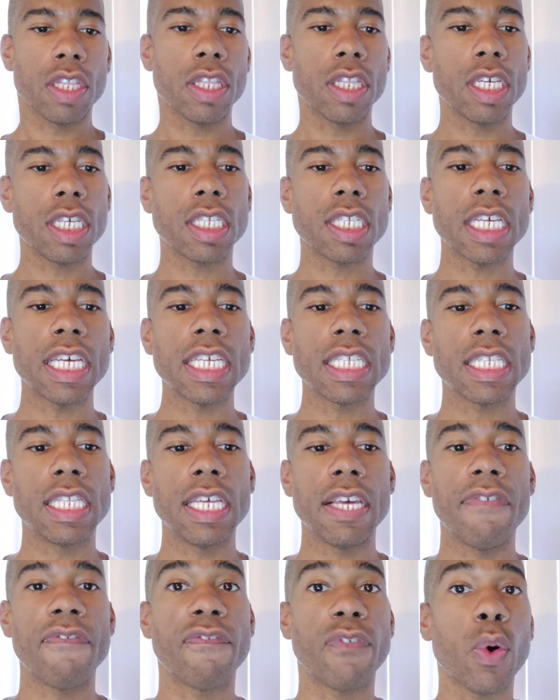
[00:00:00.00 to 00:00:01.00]
this is
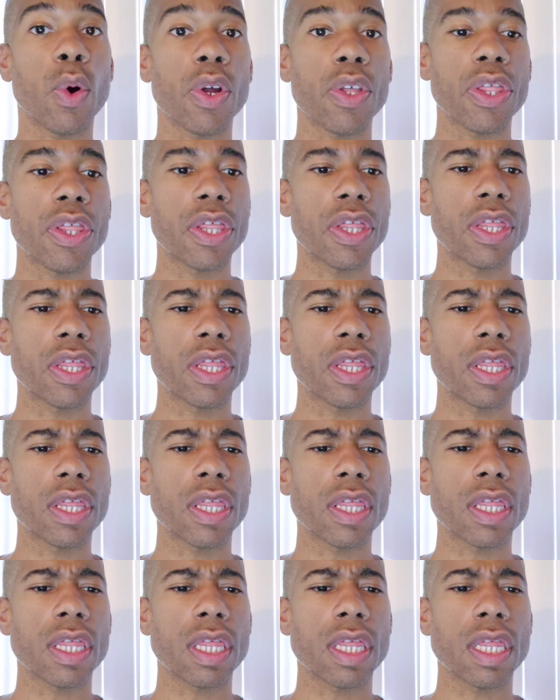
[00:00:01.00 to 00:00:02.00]
the fourth
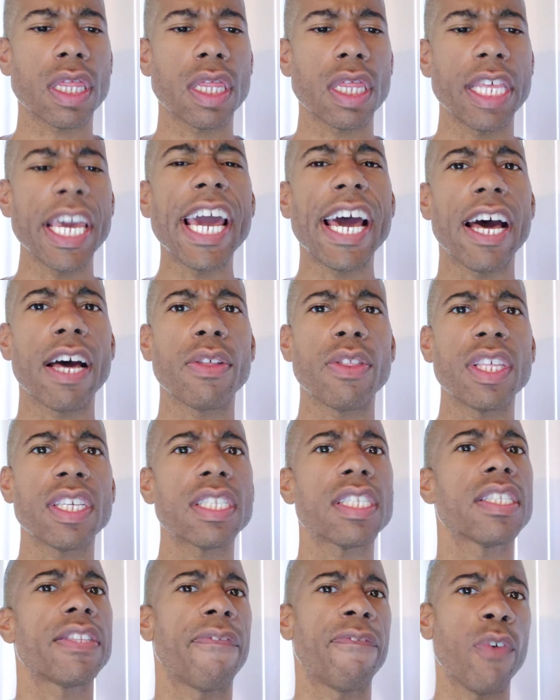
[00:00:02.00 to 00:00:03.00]

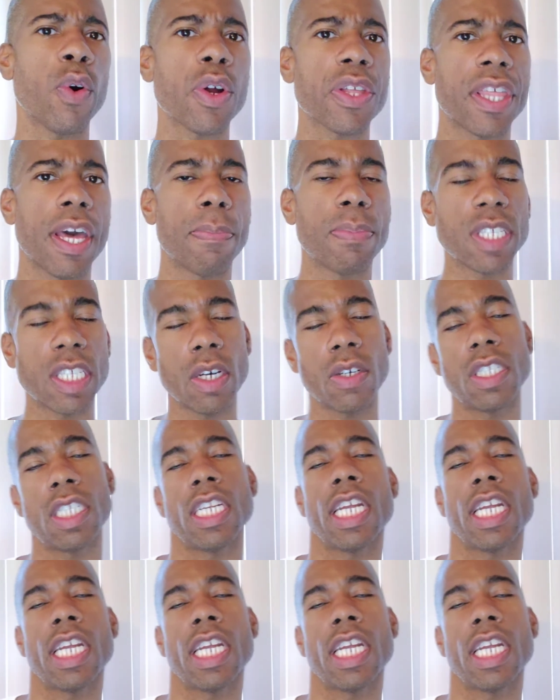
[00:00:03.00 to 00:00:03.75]
episode